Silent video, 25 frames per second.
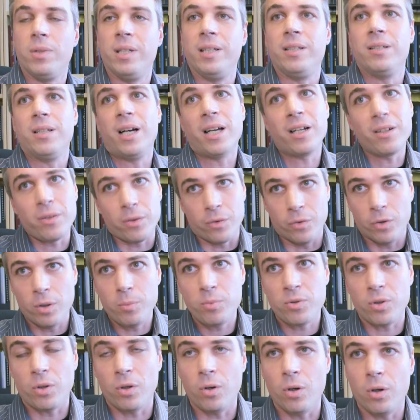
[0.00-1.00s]
these other
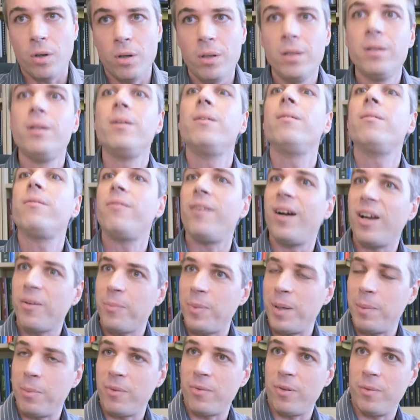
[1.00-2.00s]
groups or five
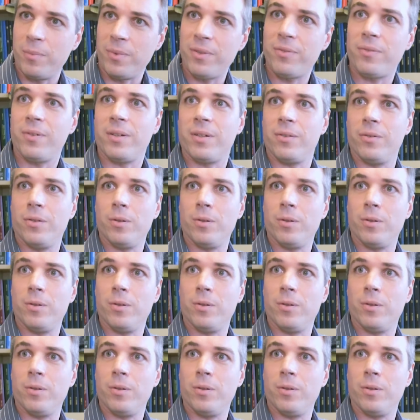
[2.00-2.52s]
people from different